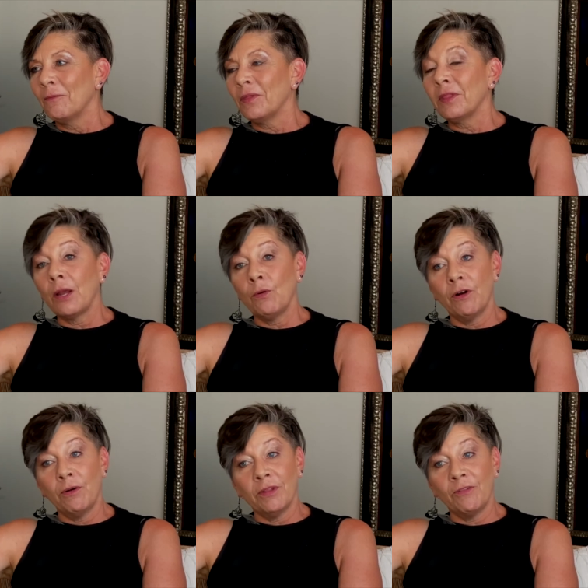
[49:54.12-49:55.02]

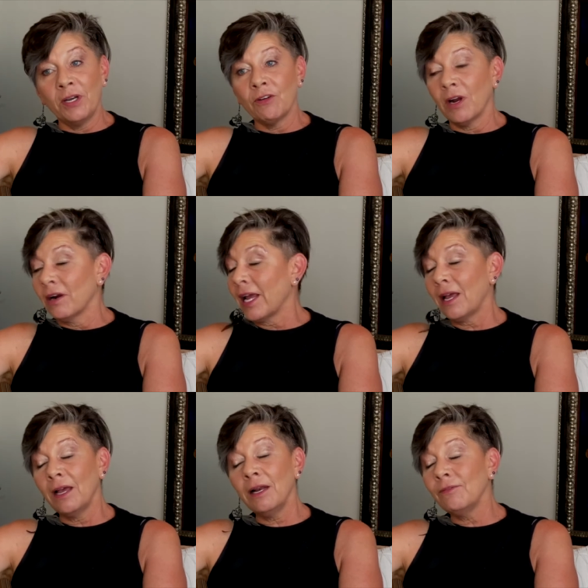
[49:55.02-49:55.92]
They've been around a
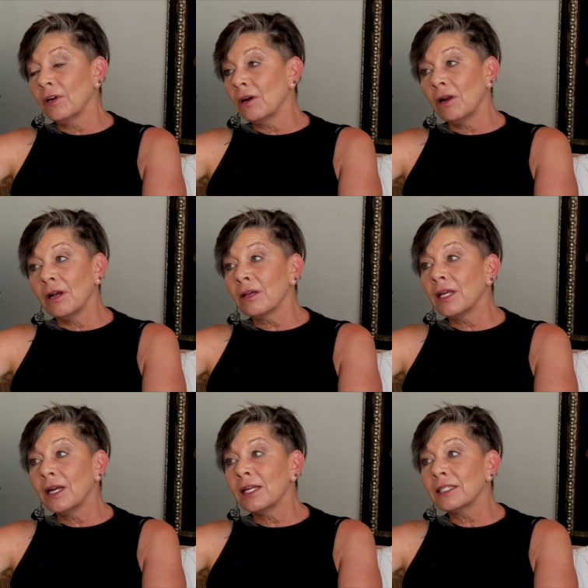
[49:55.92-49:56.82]
hell of a lot longer than
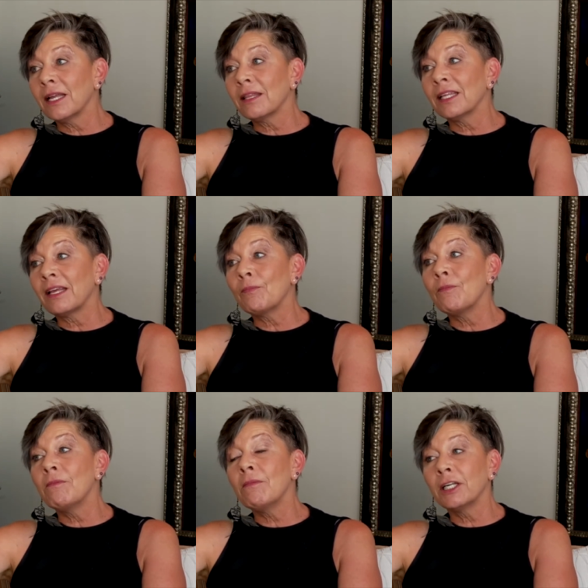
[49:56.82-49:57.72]
us, and I think they're
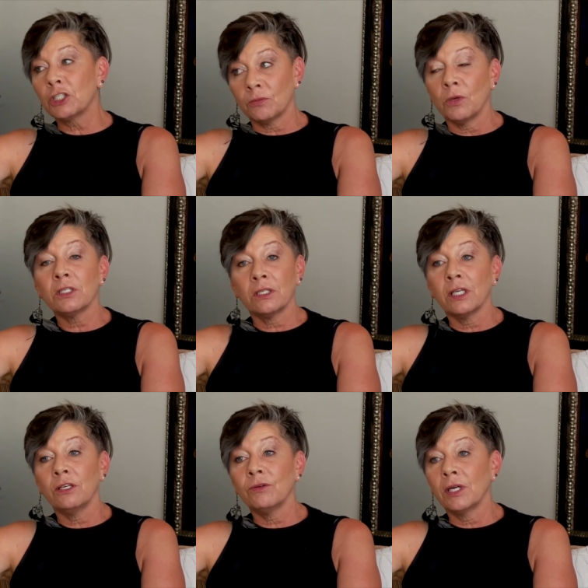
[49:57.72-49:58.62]
much smarter than
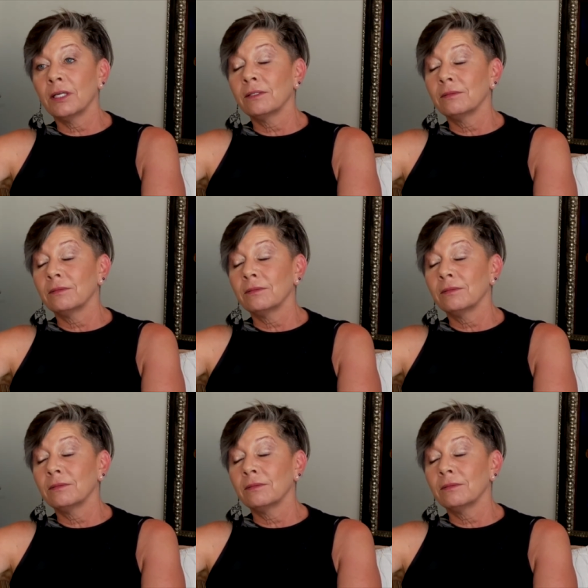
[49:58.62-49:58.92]
you and I.